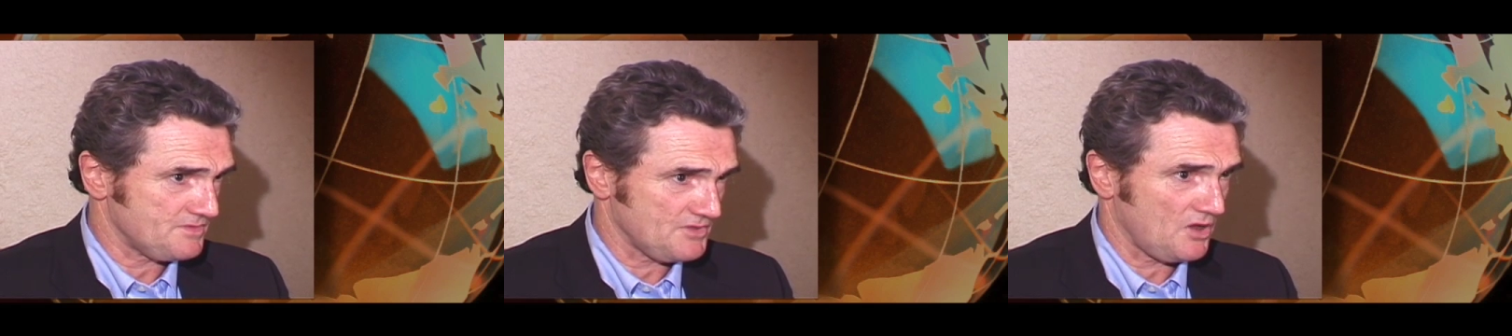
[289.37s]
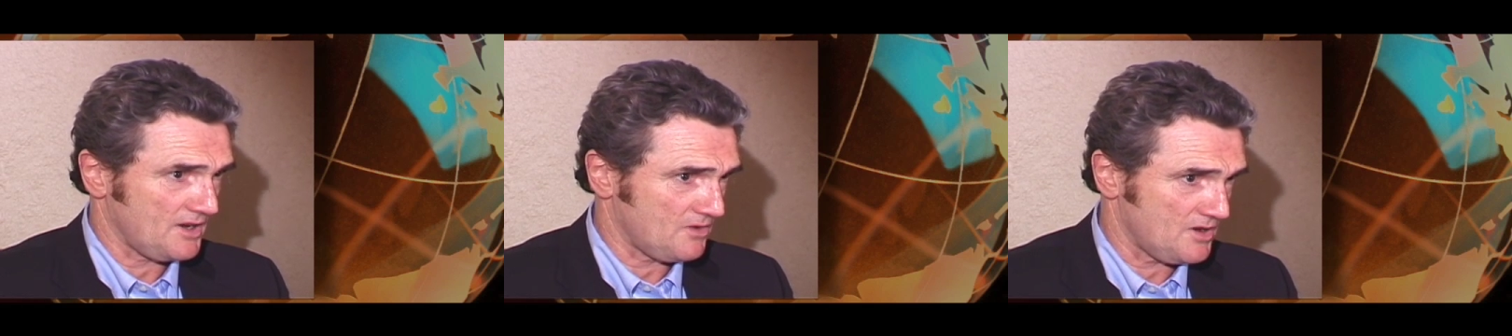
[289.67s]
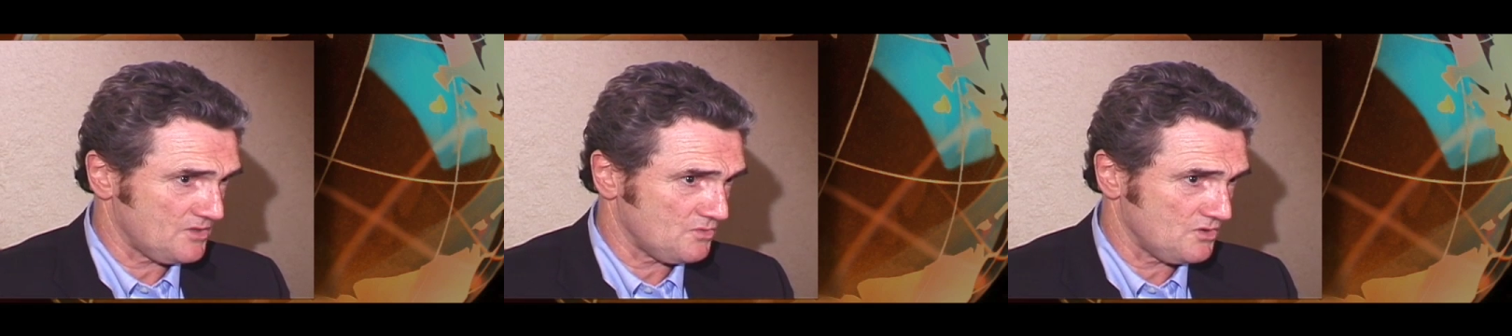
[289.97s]
flying
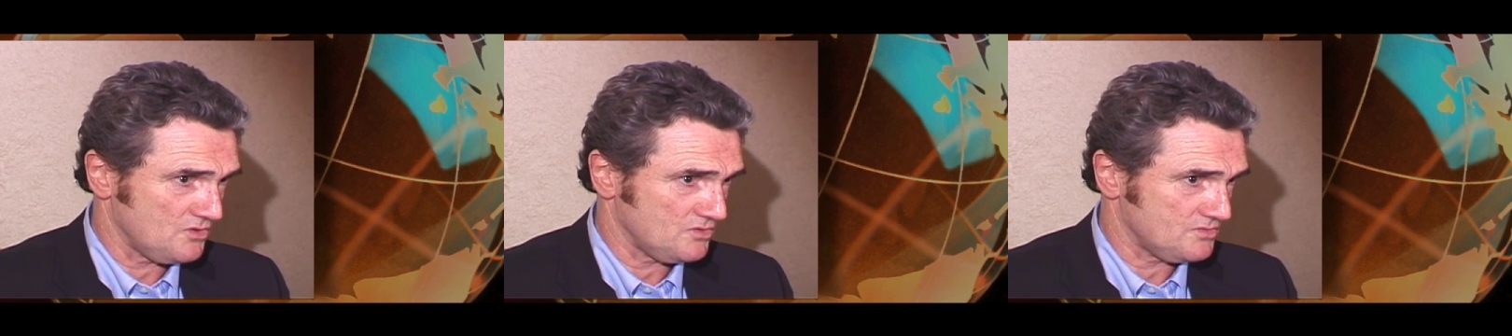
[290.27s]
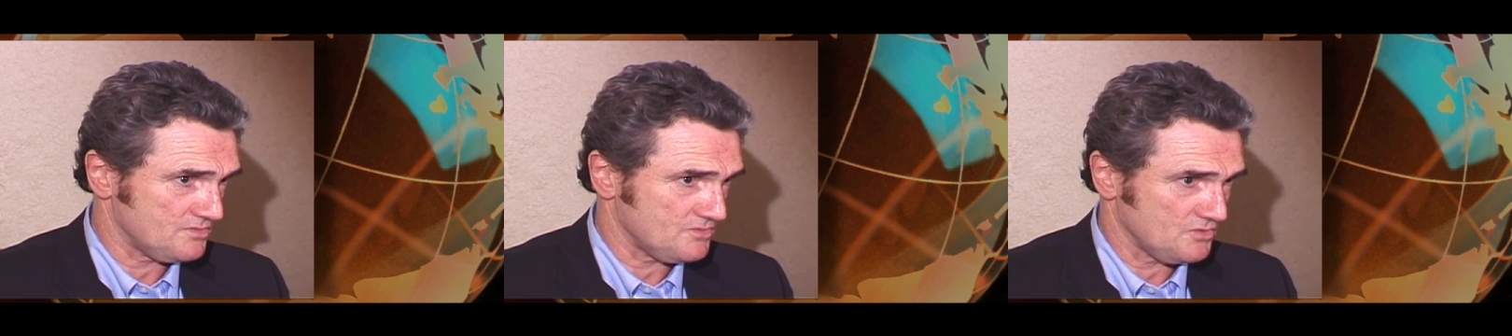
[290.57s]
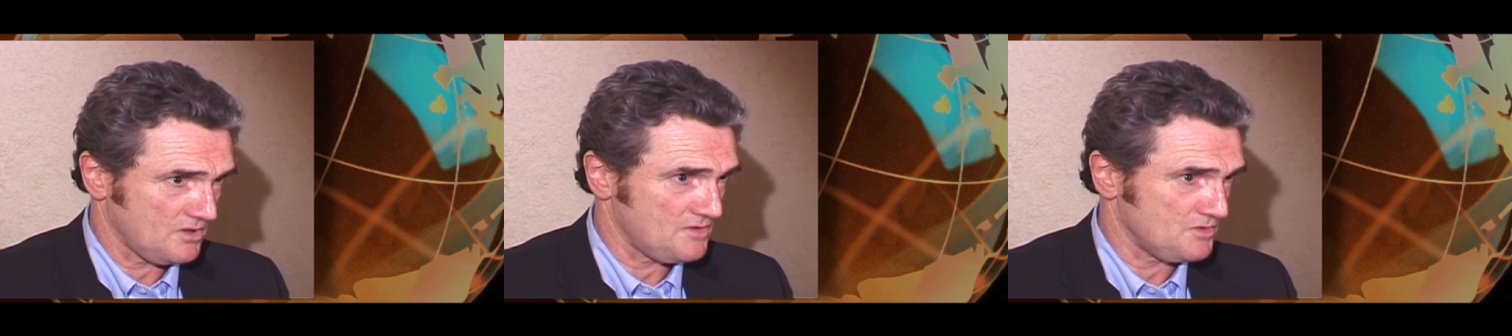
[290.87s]
around the world
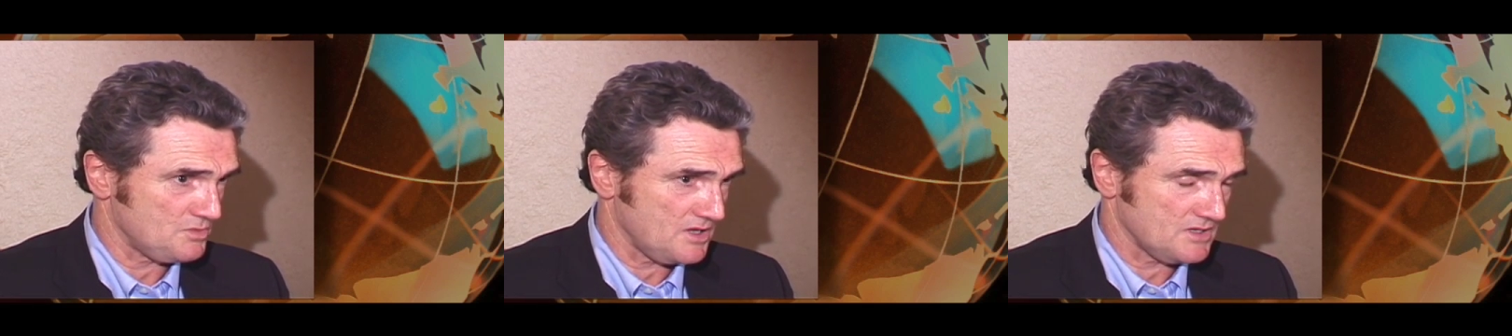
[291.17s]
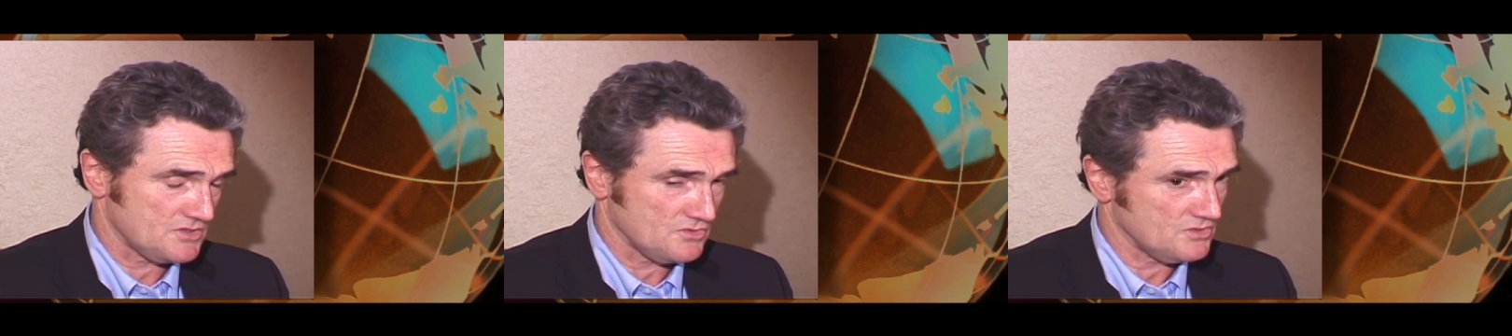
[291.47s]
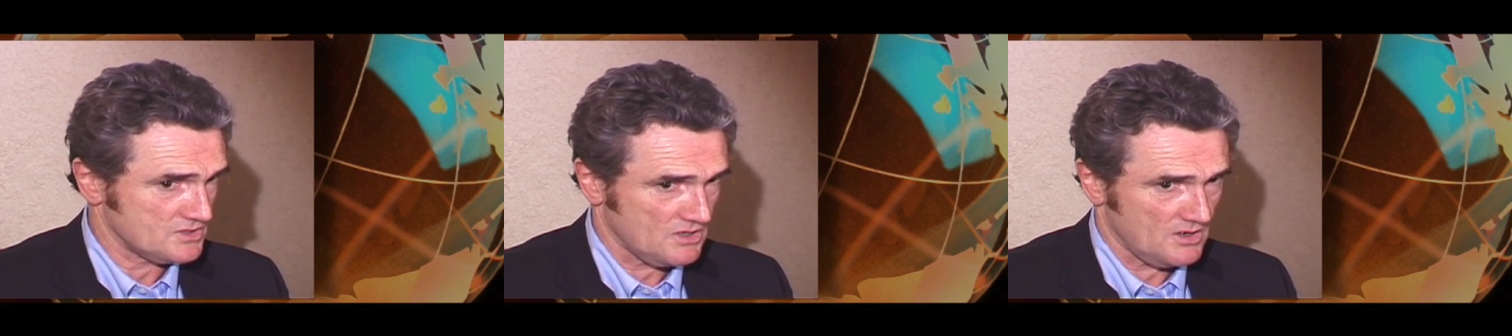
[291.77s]
all over the place
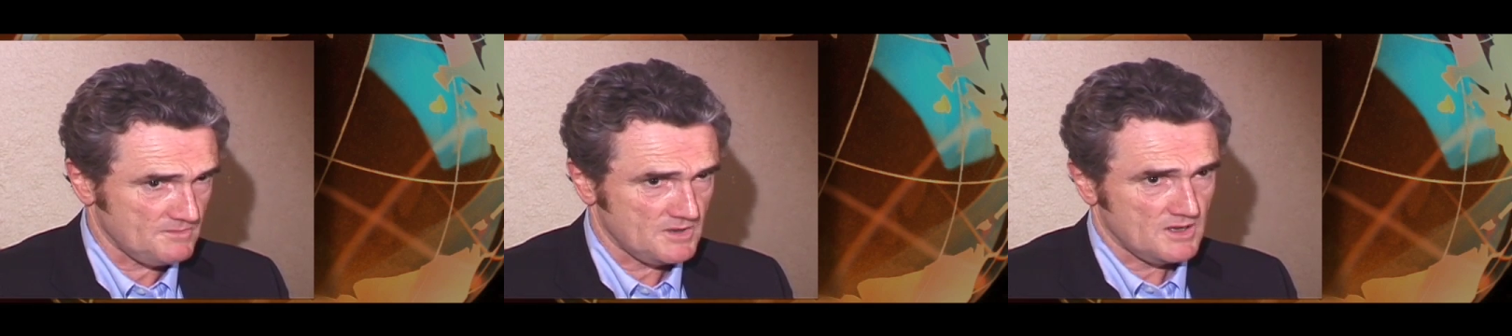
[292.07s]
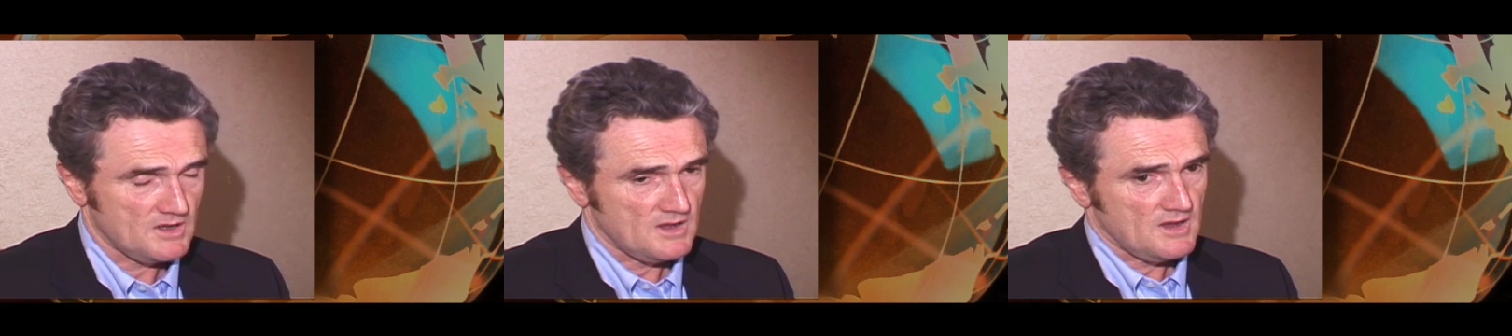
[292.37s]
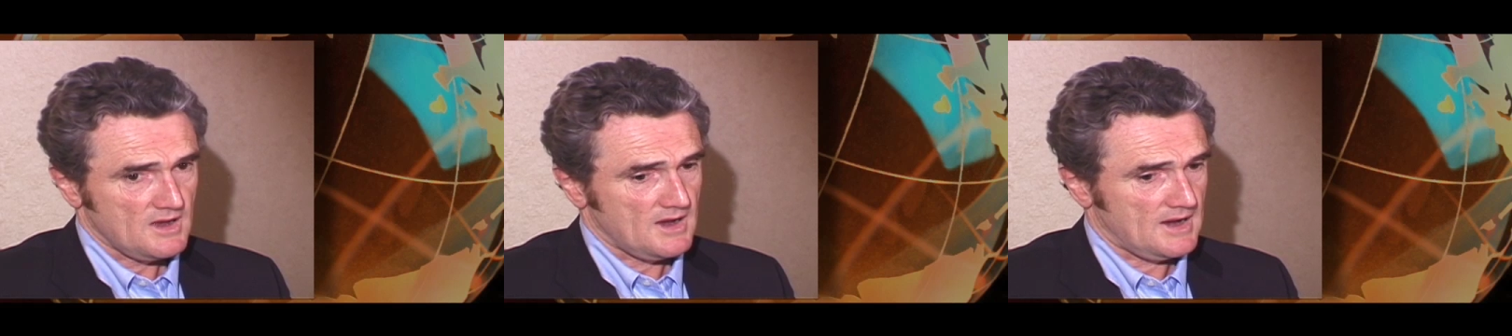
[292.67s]
all the time.
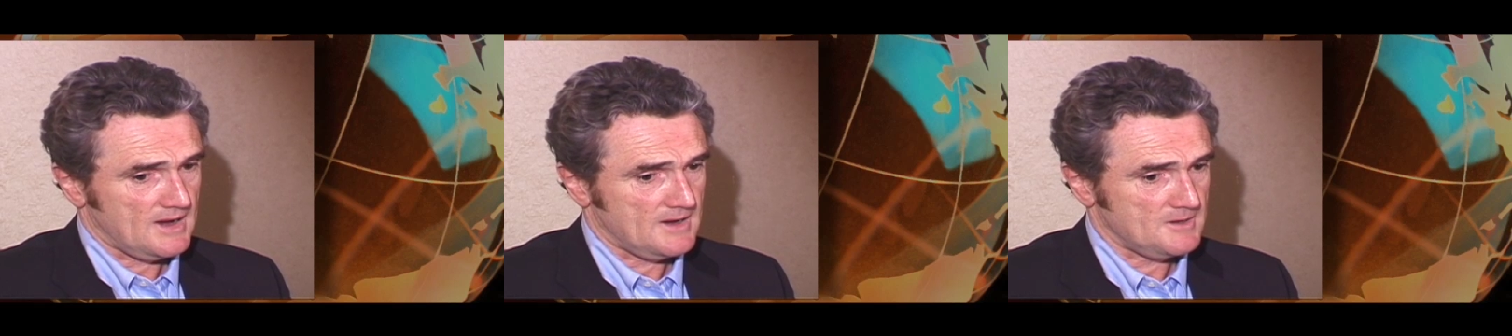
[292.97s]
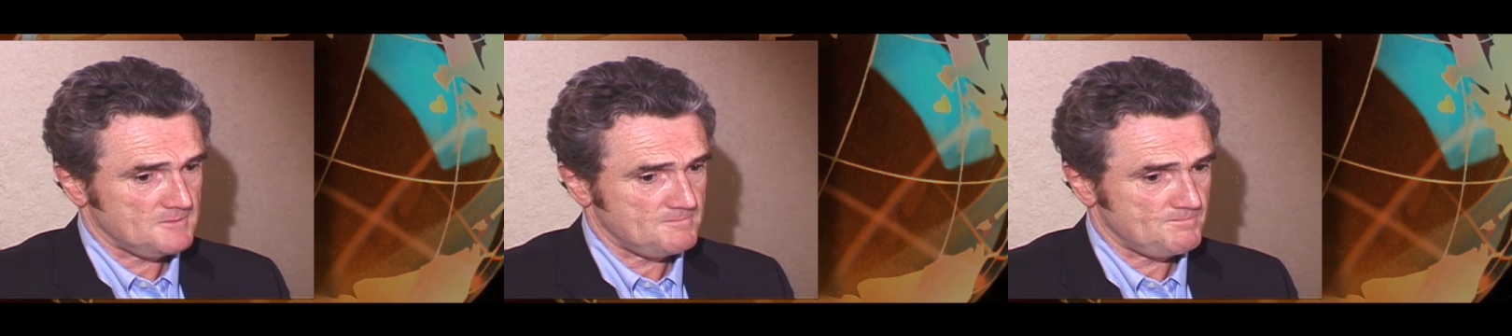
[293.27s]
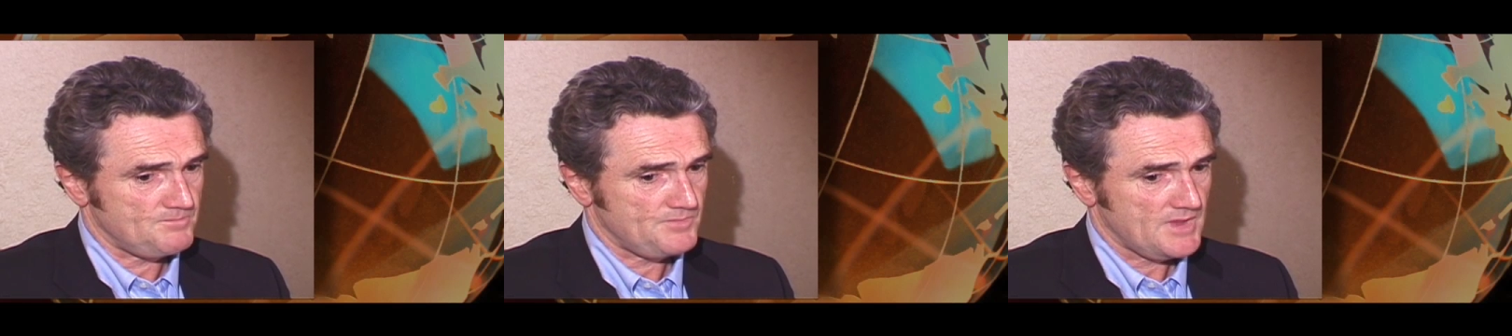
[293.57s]

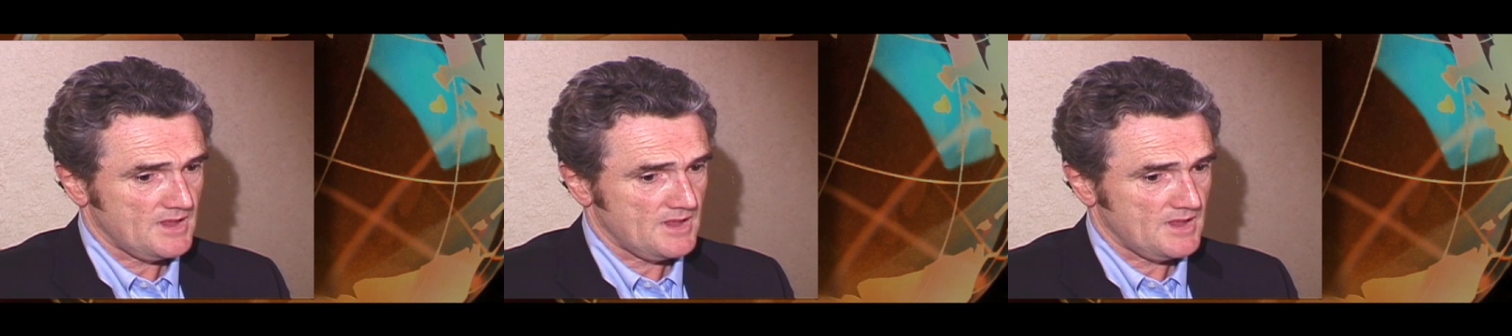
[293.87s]
But